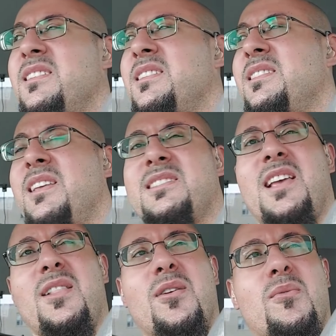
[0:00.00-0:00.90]
the
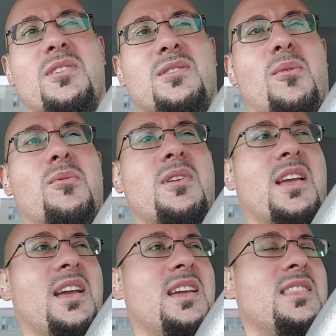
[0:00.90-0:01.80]
seller was
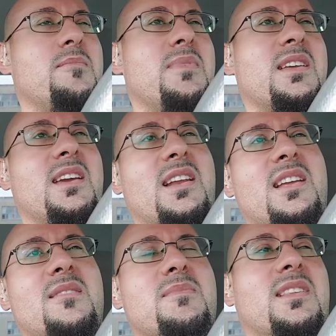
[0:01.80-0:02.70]
okay in the
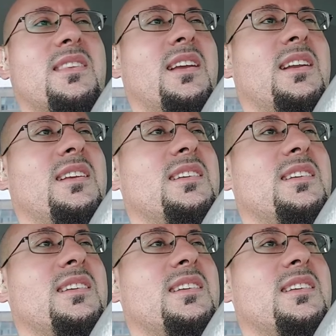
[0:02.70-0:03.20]
beginning, but then